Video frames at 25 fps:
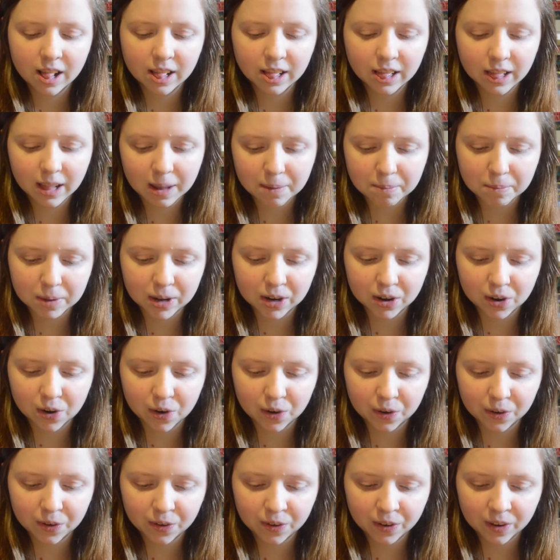Let me
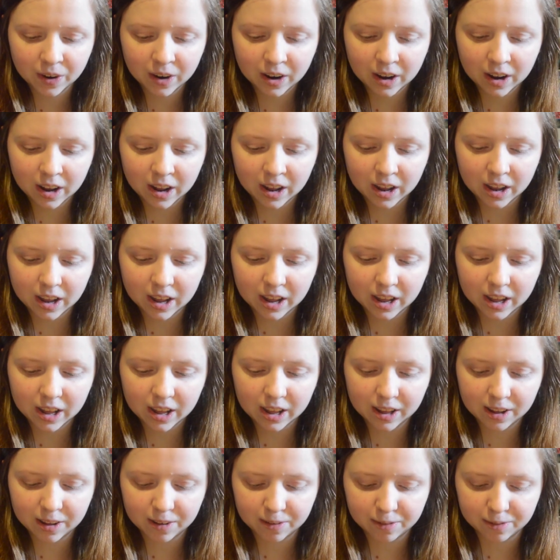know
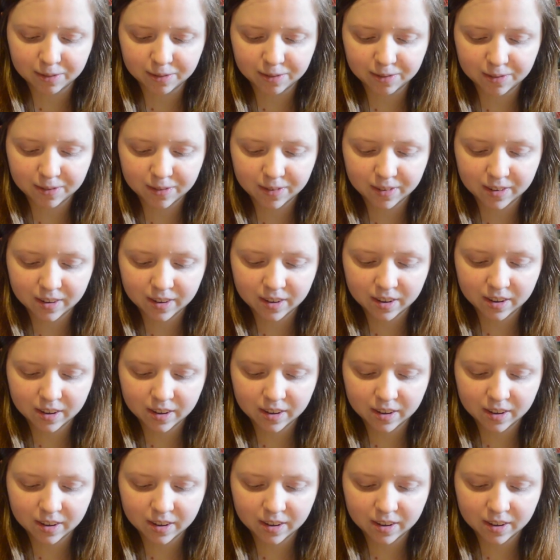if